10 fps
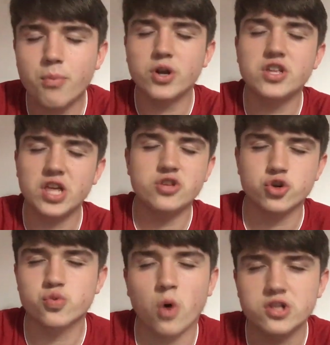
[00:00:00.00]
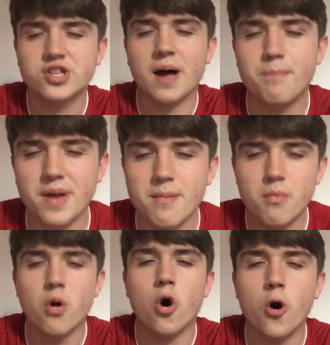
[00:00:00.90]
but he, he just wants that bit
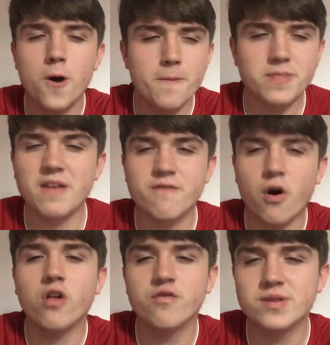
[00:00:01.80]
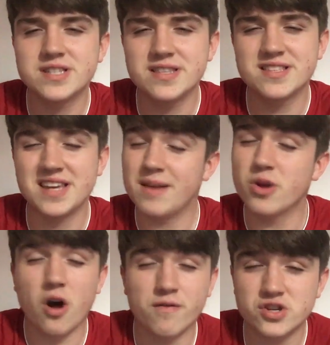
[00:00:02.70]
more involvement in the
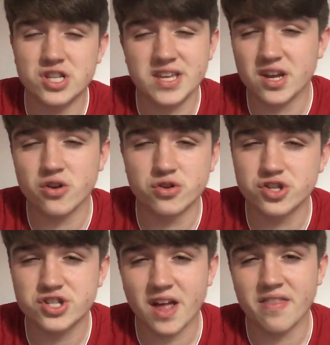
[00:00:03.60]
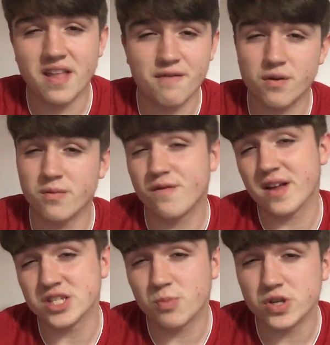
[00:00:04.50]
team, and obviously you can understand that from a
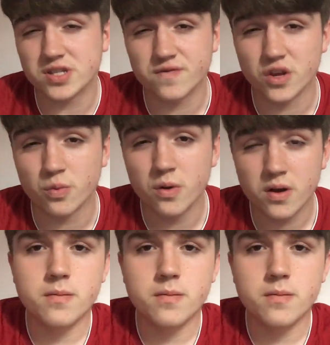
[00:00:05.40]
fan's point of view.